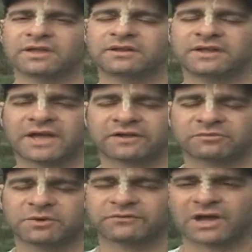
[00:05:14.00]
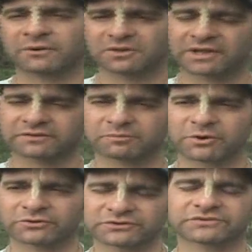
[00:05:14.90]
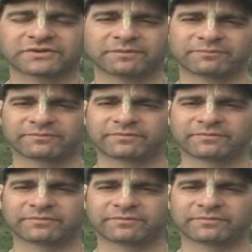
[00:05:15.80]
and he asked me if I would like to purchase them.